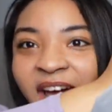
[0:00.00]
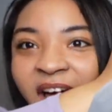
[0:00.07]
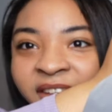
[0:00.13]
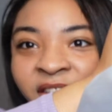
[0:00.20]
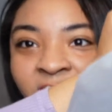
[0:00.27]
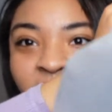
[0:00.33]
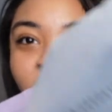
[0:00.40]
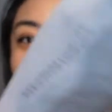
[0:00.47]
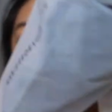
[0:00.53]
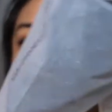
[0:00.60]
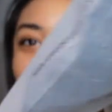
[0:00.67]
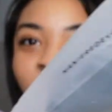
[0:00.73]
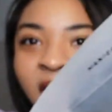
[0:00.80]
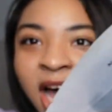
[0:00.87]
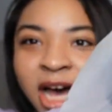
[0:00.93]
I've already
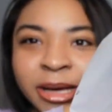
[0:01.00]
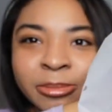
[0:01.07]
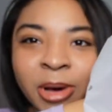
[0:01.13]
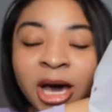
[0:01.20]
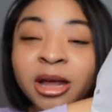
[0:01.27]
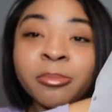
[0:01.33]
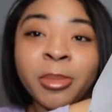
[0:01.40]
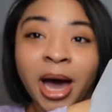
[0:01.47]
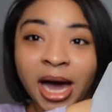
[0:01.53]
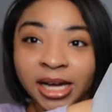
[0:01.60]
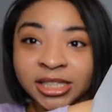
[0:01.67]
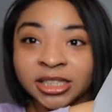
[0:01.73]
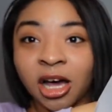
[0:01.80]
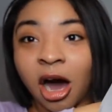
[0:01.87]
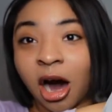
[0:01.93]

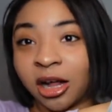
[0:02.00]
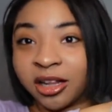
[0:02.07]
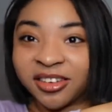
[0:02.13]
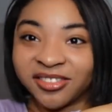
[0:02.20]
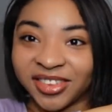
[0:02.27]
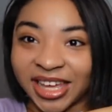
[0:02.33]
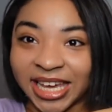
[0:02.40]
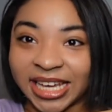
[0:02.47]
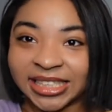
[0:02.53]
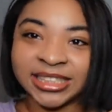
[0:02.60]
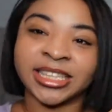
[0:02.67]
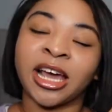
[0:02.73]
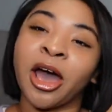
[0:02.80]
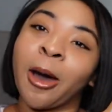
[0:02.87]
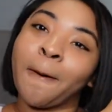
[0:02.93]
unboxed all of
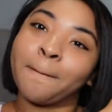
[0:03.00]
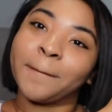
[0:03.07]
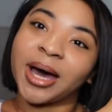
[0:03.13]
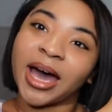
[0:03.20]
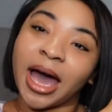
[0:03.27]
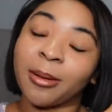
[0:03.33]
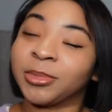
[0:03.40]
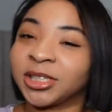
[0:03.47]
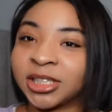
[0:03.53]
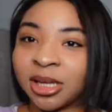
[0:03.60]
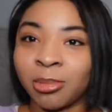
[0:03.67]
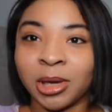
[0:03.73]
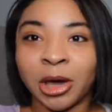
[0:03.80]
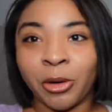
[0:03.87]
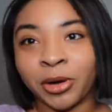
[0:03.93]
this, but I'm just
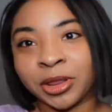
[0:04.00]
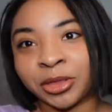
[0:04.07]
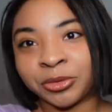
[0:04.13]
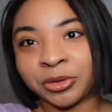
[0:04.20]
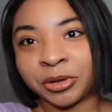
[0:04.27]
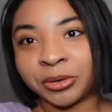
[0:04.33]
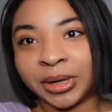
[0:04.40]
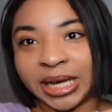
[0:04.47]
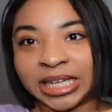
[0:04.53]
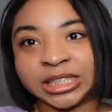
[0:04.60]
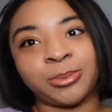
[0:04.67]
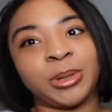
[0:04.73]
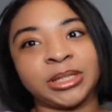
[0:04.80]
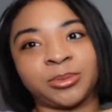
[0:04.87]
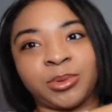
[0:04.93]
gonna be going through each piece